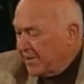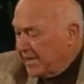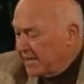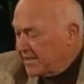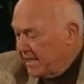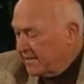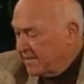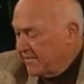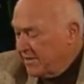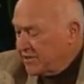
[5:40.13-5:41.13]
ye
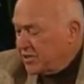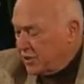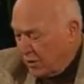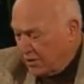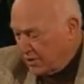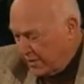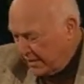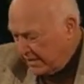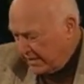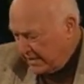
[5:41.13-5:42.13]
sons of the
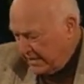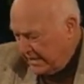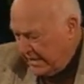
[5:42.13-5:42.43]
sorceress,